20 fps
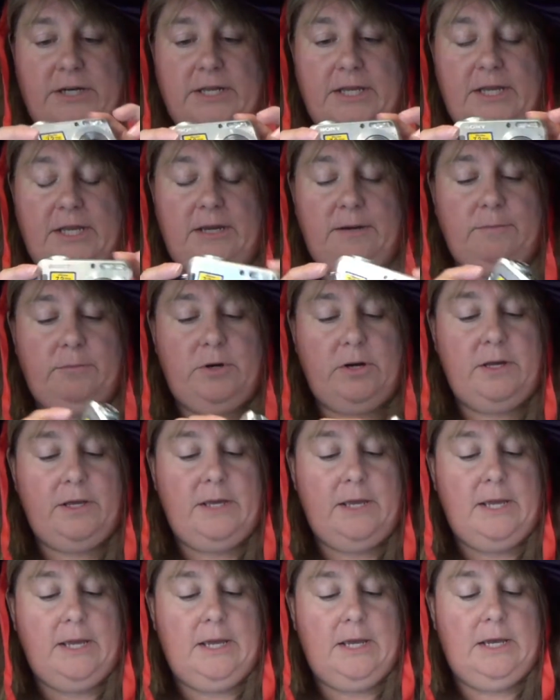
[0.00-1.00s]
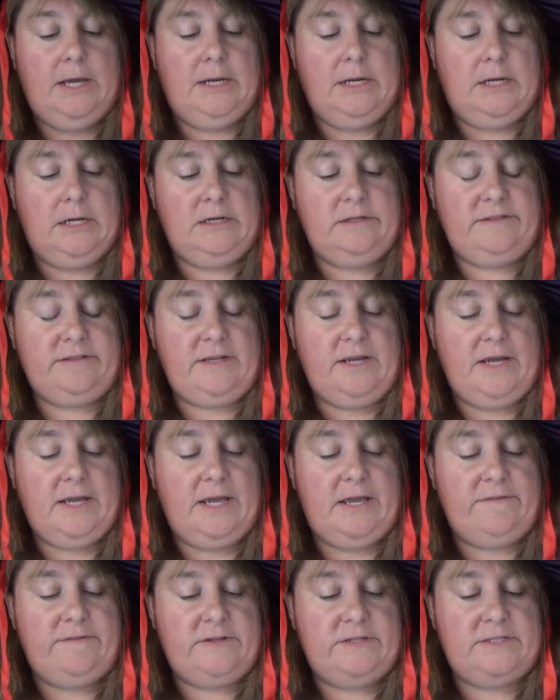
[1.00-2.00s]
camera, and honestly I
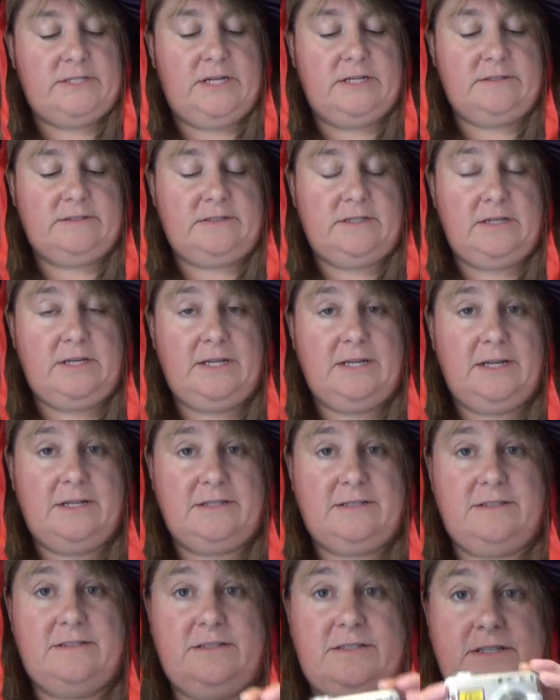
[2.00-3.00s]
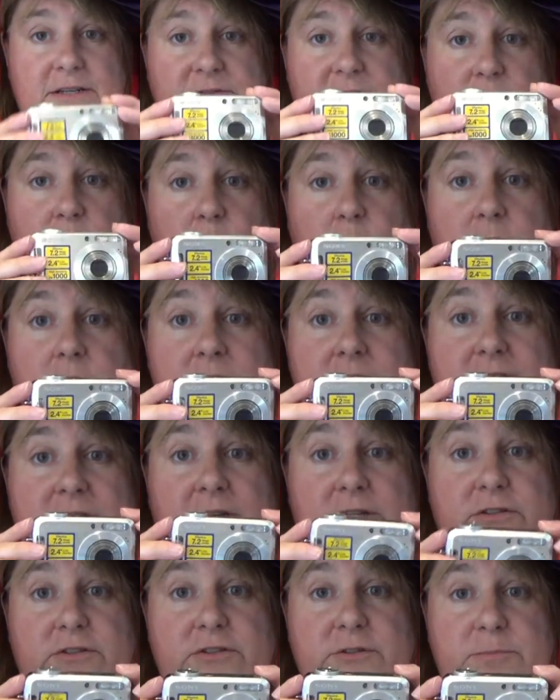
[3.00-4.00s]
haven't tested it yet to see if it works.
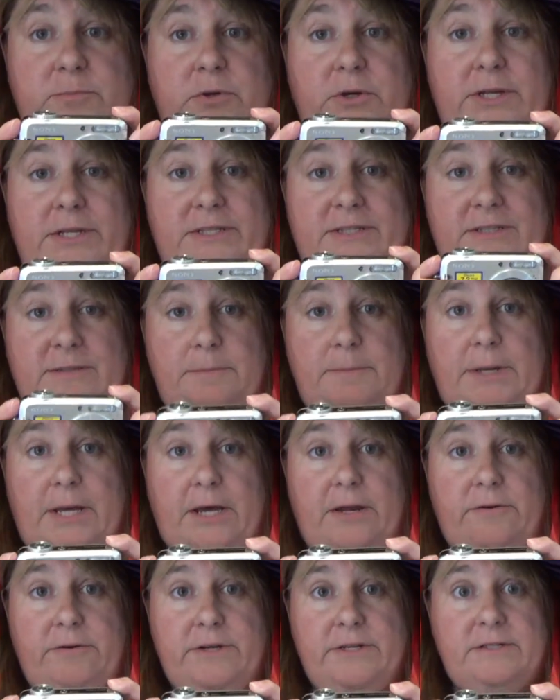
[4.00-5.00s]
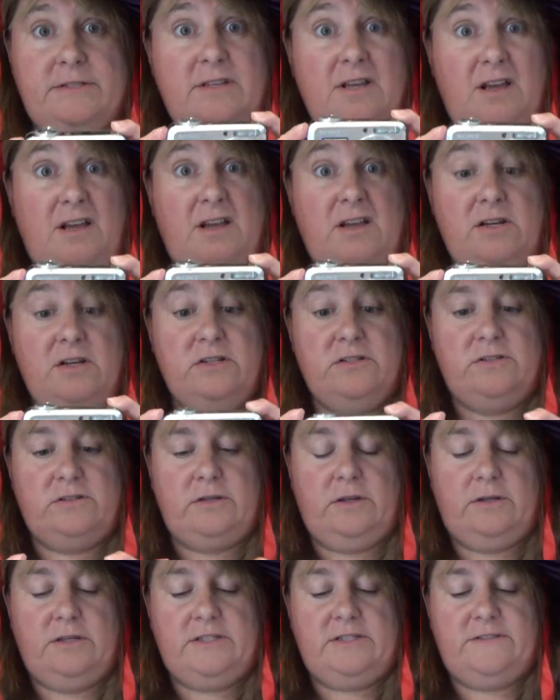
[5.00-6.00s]
I just put in some batteries,
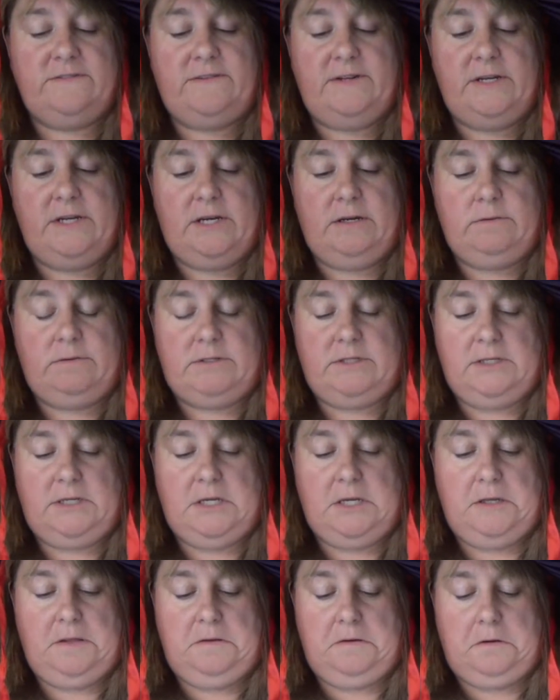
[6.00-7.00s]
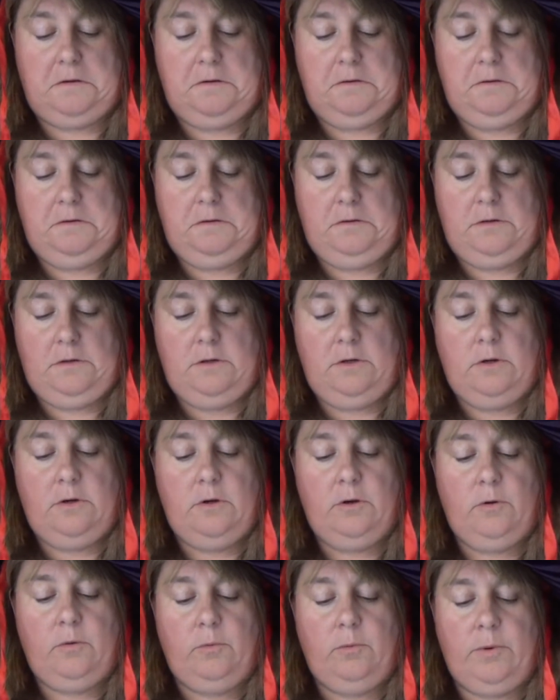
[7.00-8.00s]
so let's find out together.
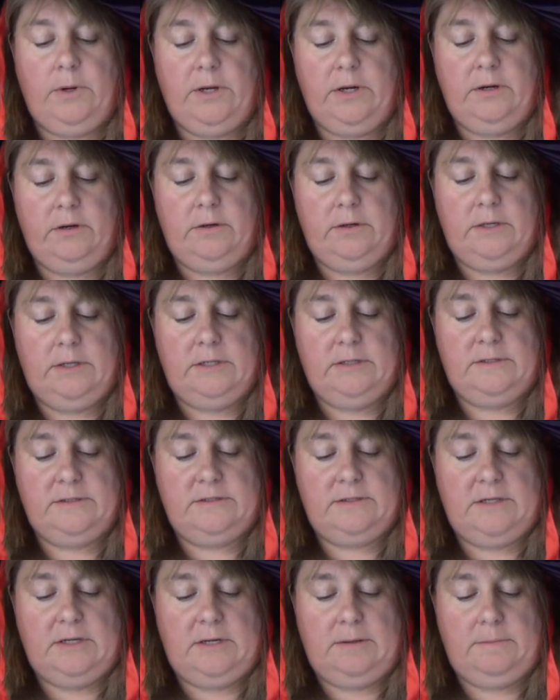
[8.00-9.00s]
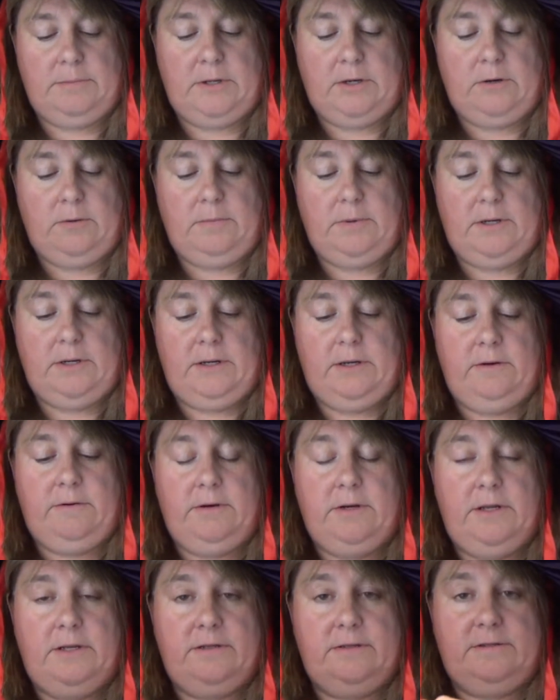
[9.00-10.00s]
Where is that power button? Here it
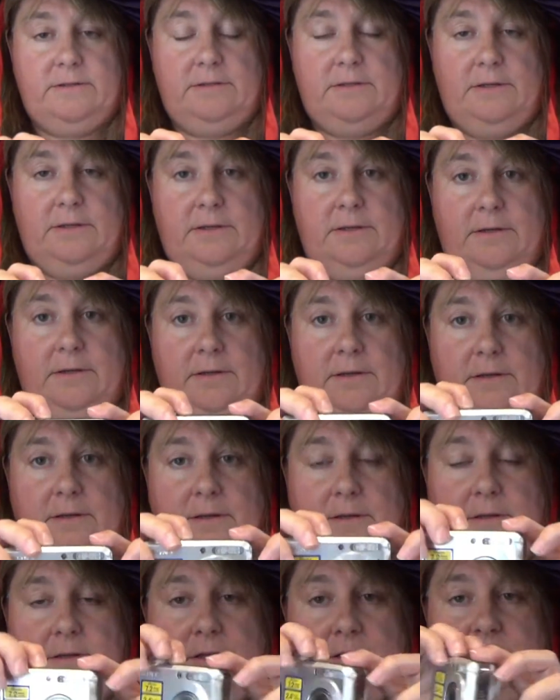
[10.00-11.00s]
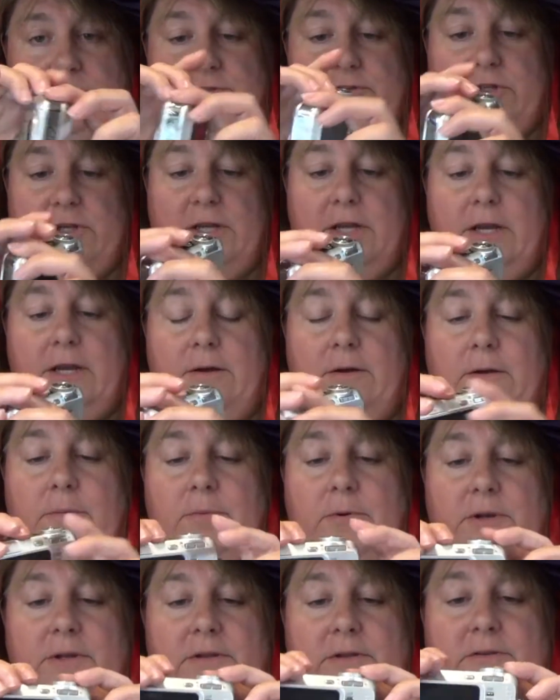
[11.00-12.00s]
is. Let's check it out. I'll
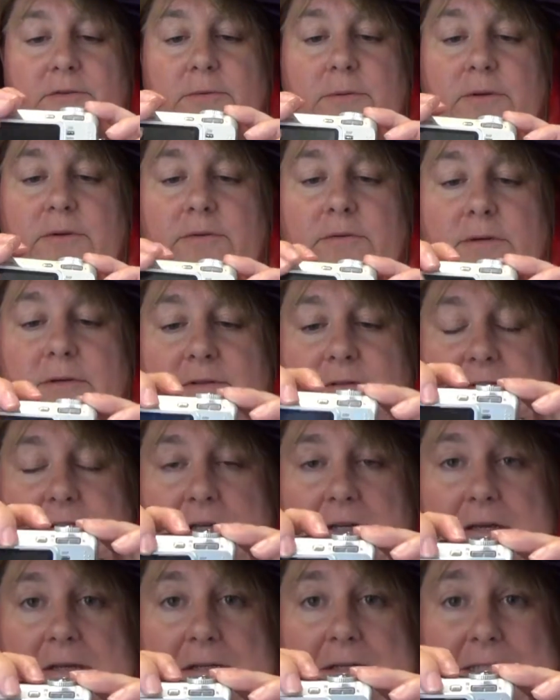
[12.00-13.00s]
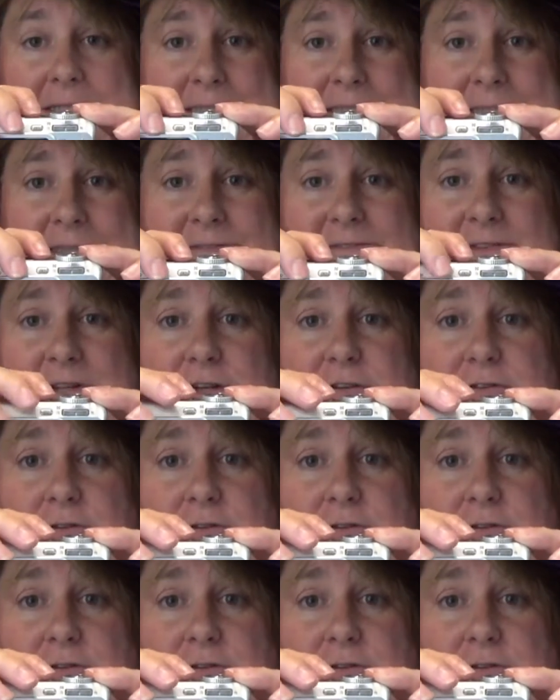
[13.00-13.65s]
put it this way so you can see it. Fingers